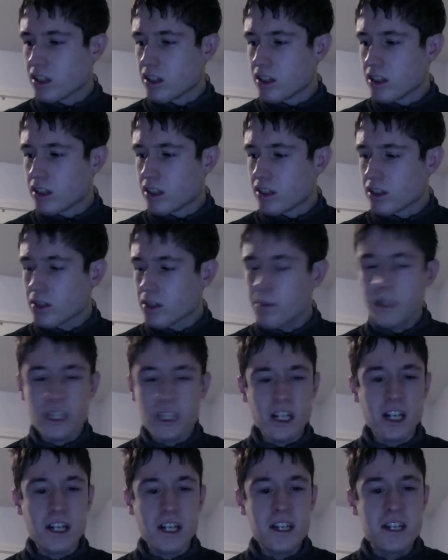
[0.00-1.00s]
so much
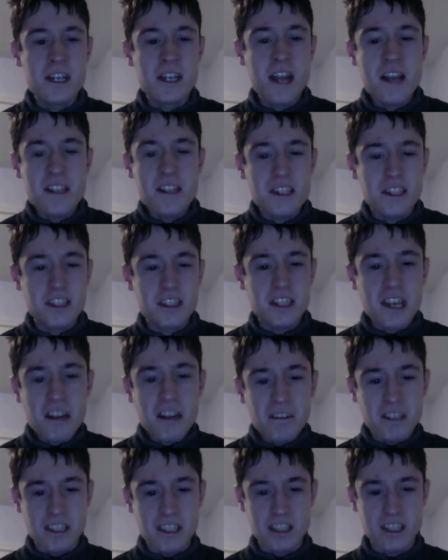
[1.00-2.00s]
unnecessary
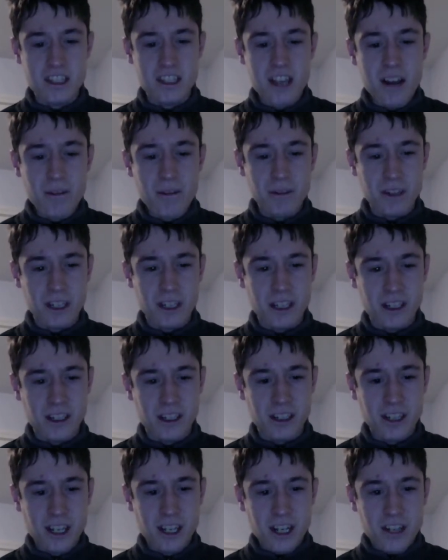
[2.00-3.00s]
stuff in here
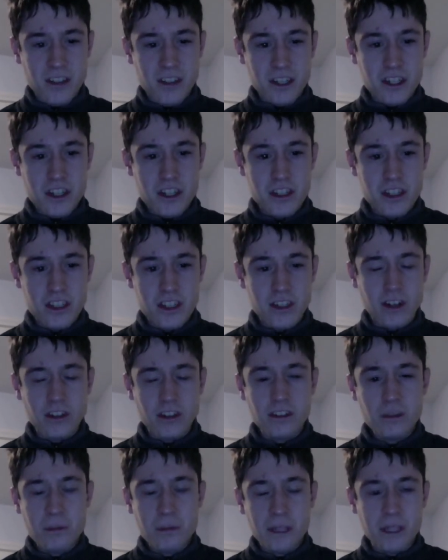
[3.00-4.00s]
that just
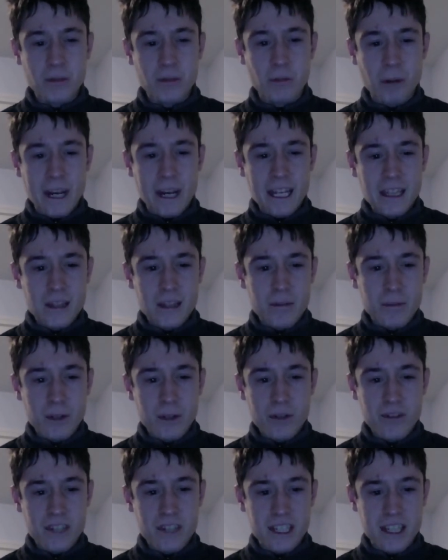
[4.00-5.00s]
ultimately weighed the
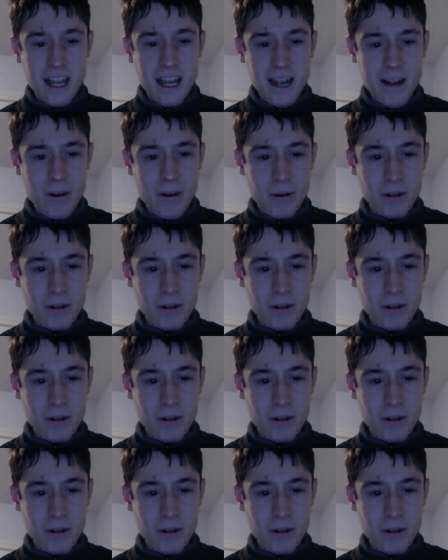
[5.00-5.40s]
movie down.